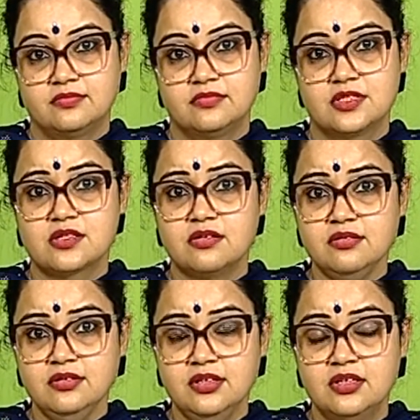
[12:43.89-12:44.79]
So,
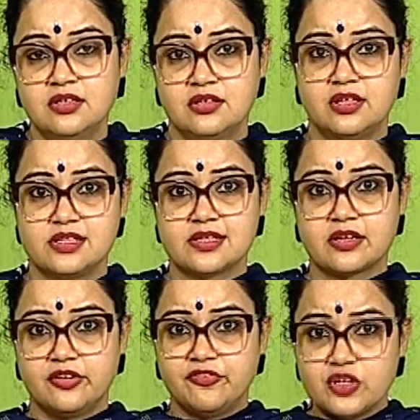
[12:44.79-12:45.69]
there is a
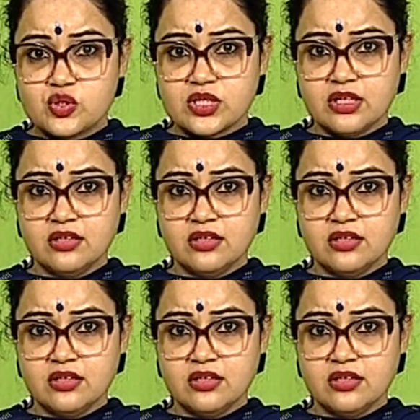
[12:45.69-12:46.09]
confusion.